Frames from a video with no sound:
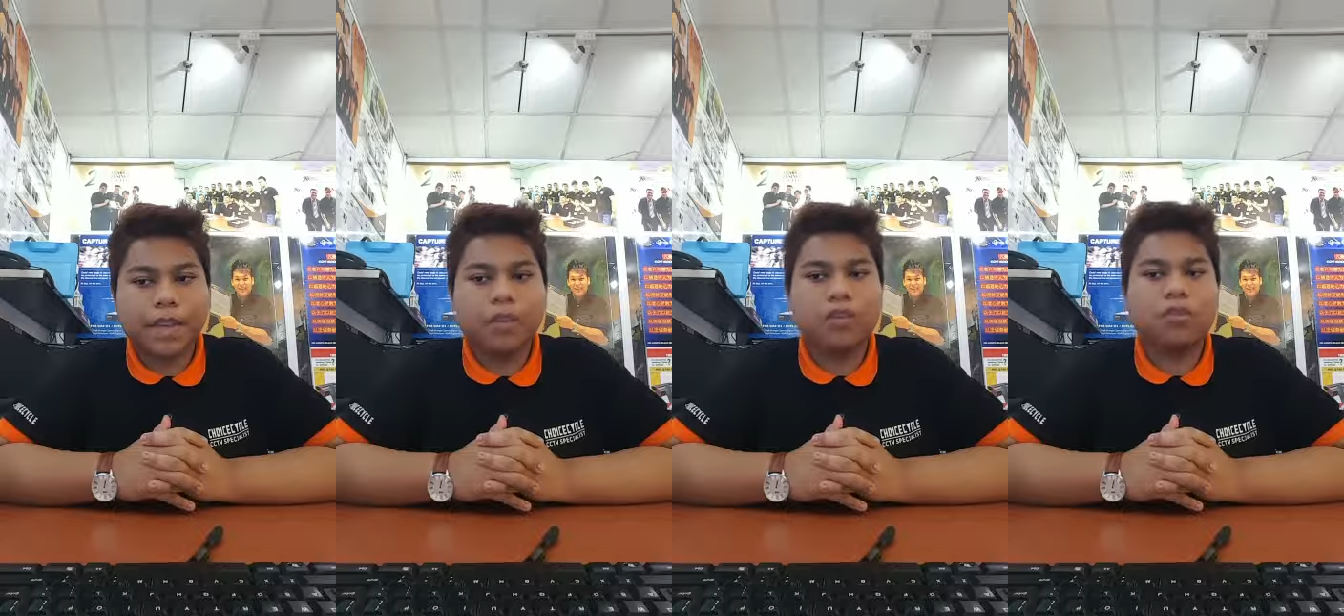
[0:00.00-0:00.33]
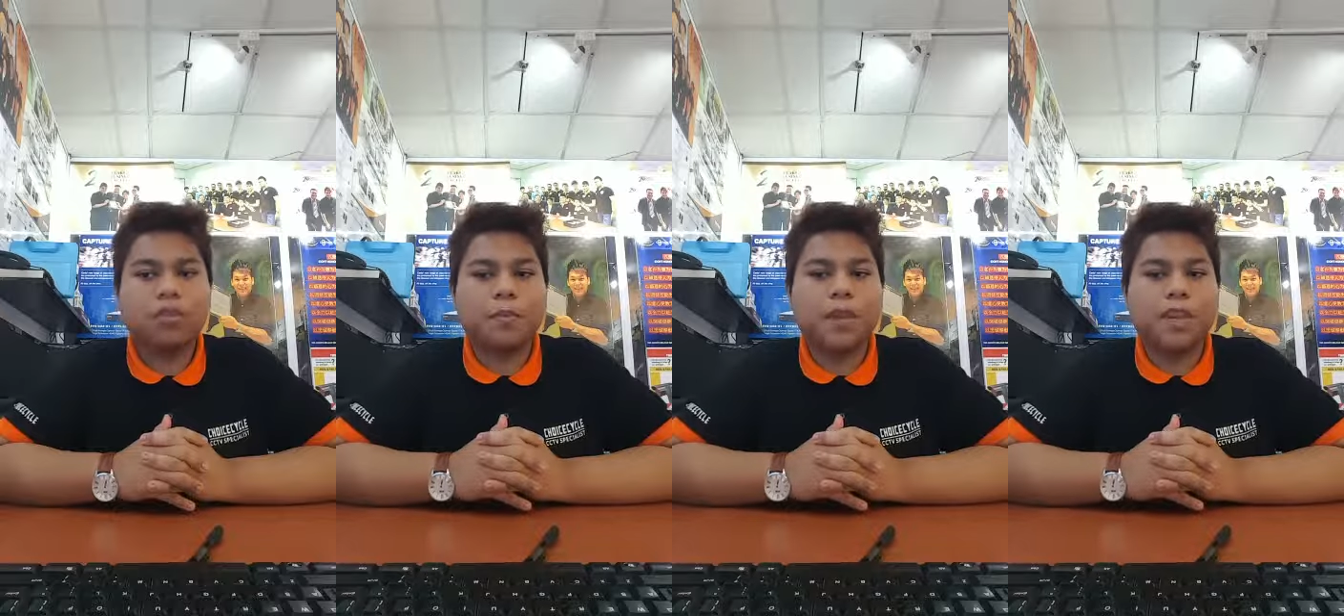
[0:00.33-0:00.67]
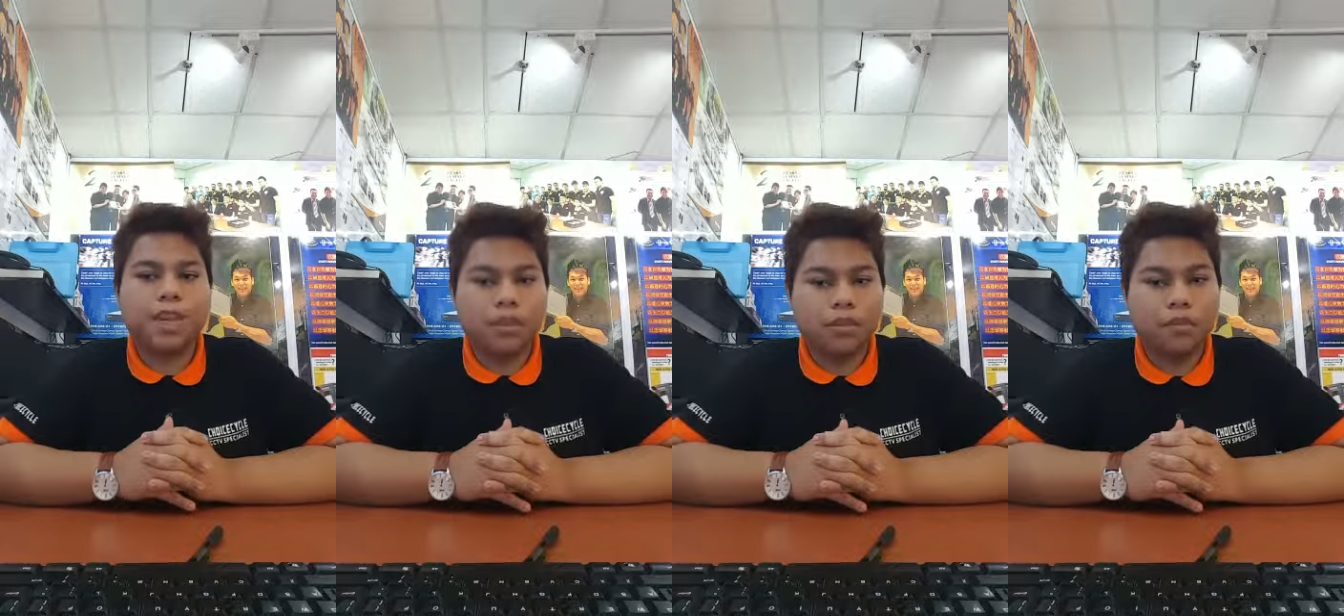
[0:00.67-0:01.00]
and also
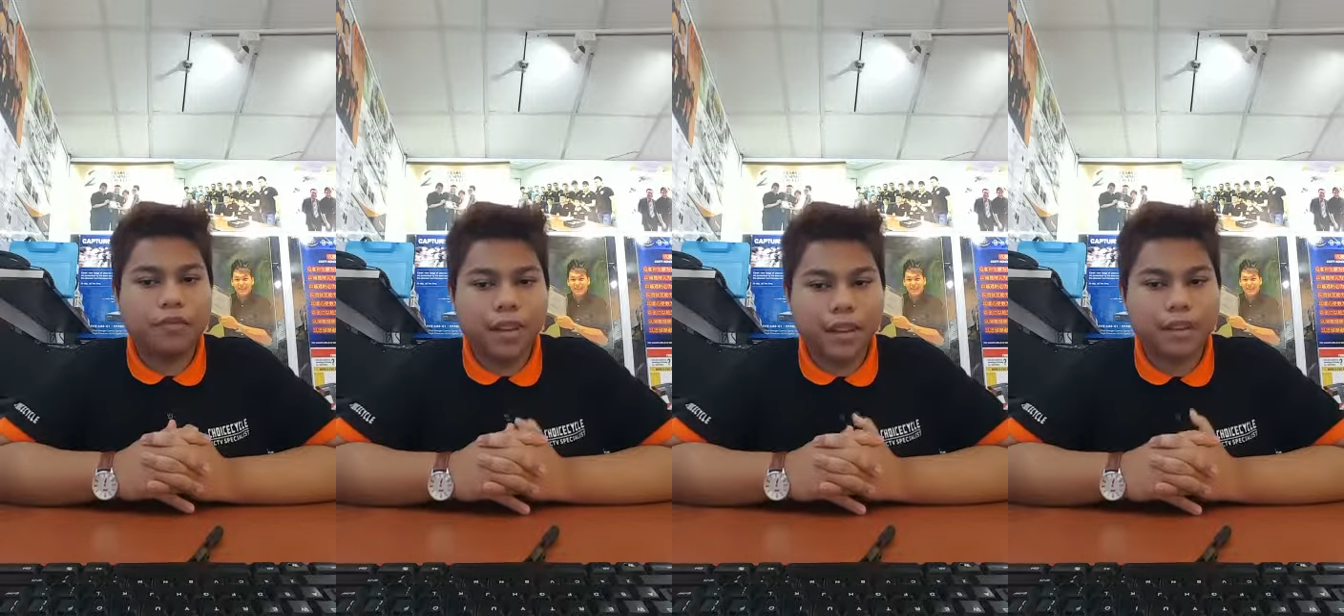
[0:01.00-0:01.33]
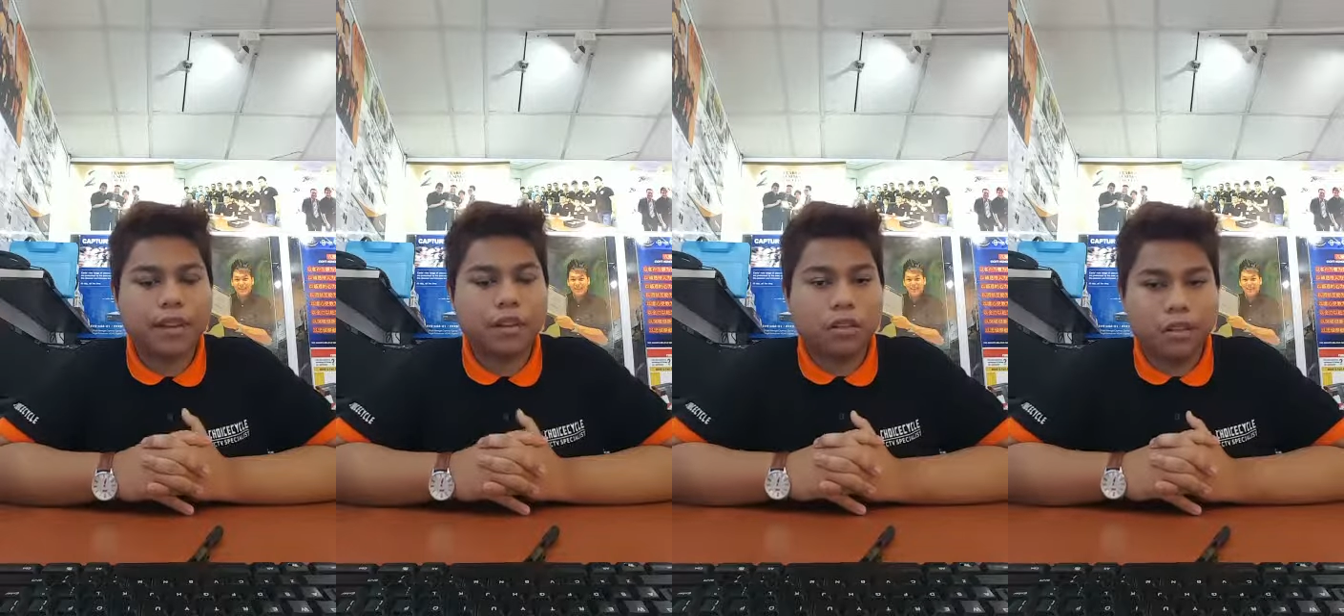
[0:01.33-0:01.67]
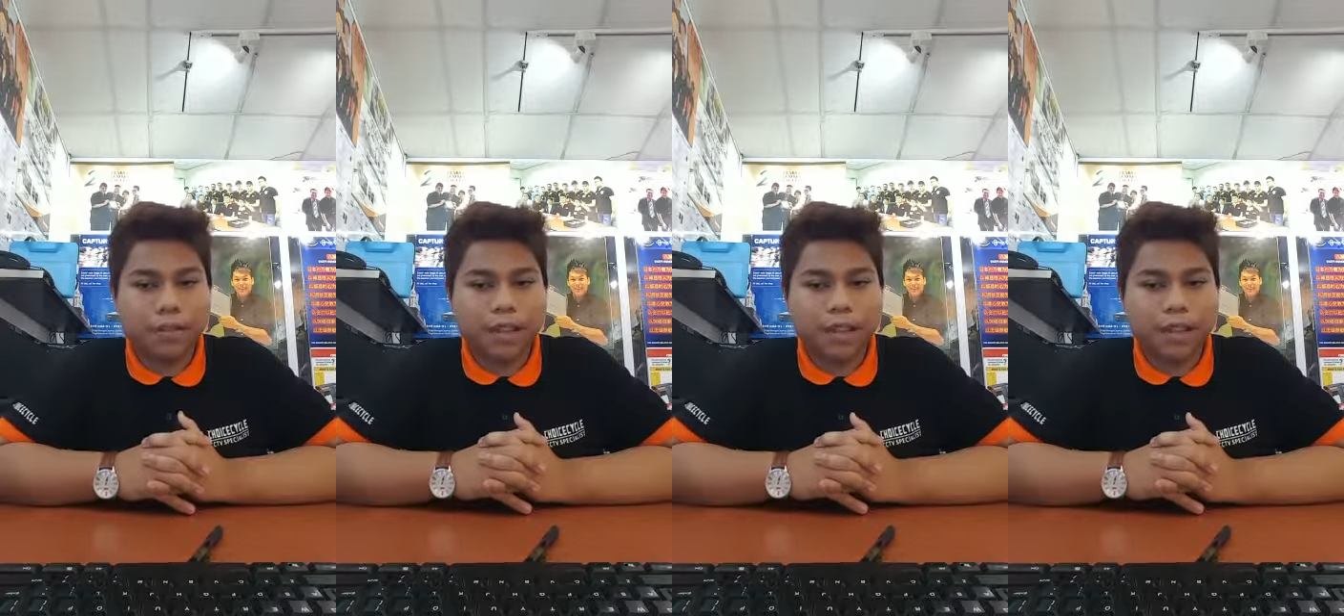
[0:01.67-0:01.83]
making new friends along the